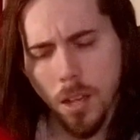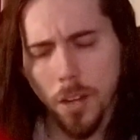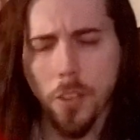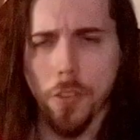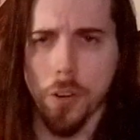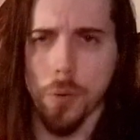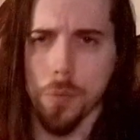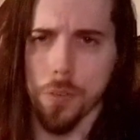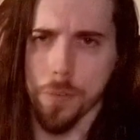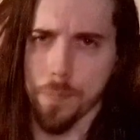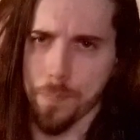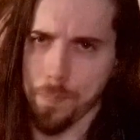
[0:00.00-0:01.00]
Another
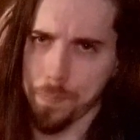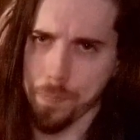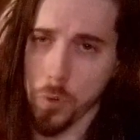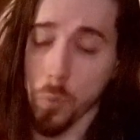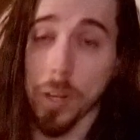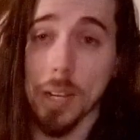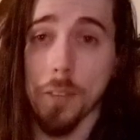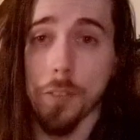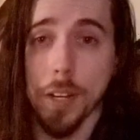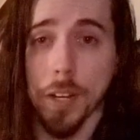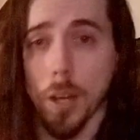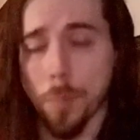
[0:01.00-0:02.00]
note, when
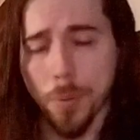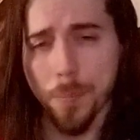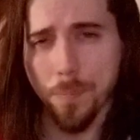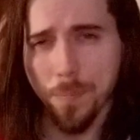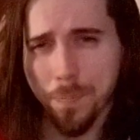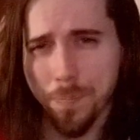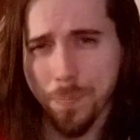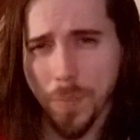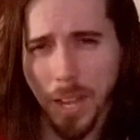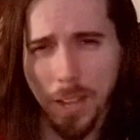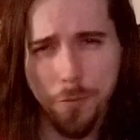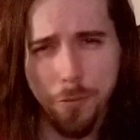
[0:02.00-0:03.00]
leveling up,
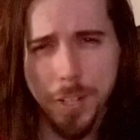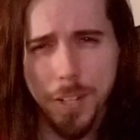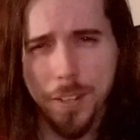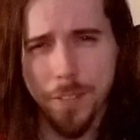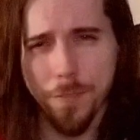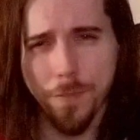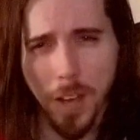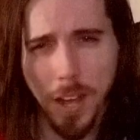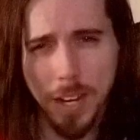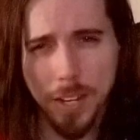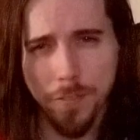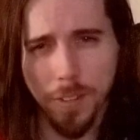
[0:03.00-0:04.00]
every
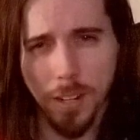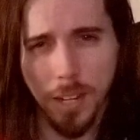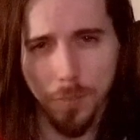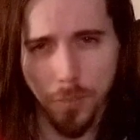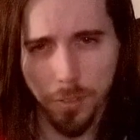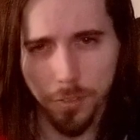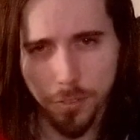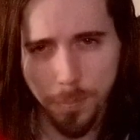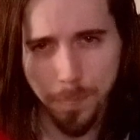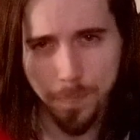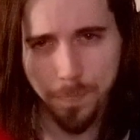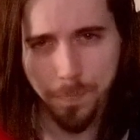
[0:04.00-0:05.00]
5 levels,
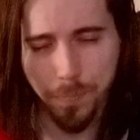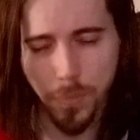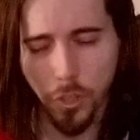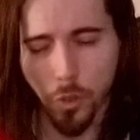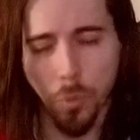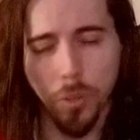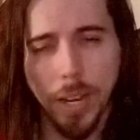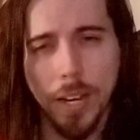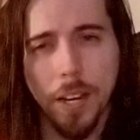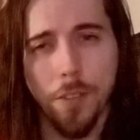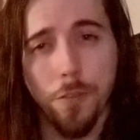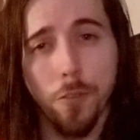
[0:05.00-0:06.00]
you will
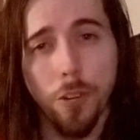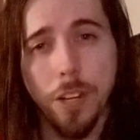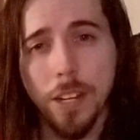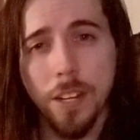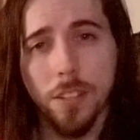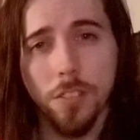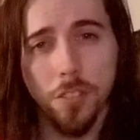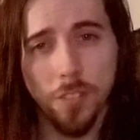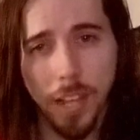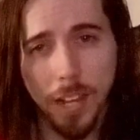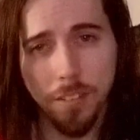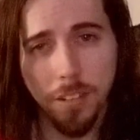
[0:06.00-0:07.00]
gain a free
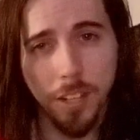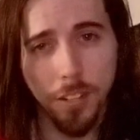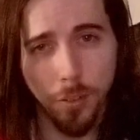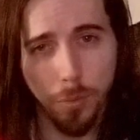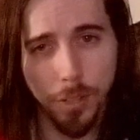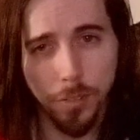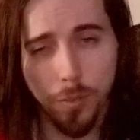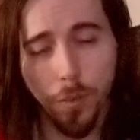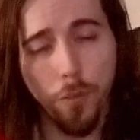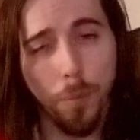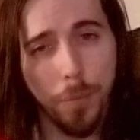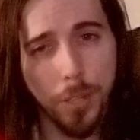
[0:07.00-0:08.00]
stat increase
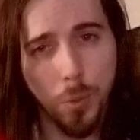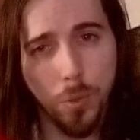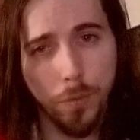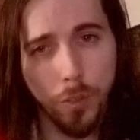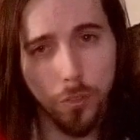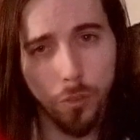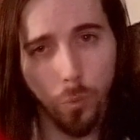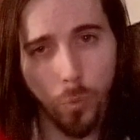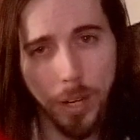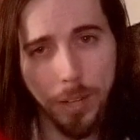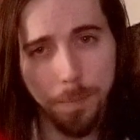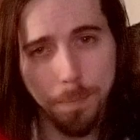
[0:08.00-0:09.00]
from the Universal
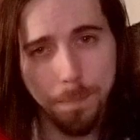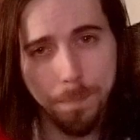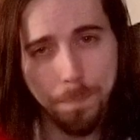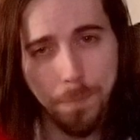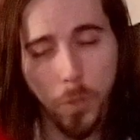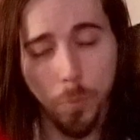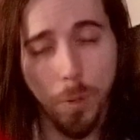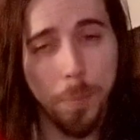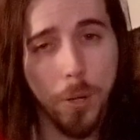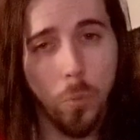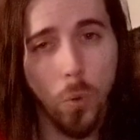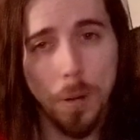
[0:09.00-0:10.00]
Way. You may
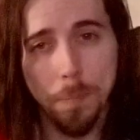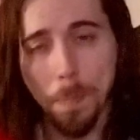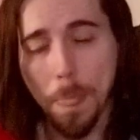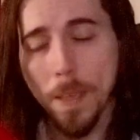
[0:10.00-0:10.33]
pick one.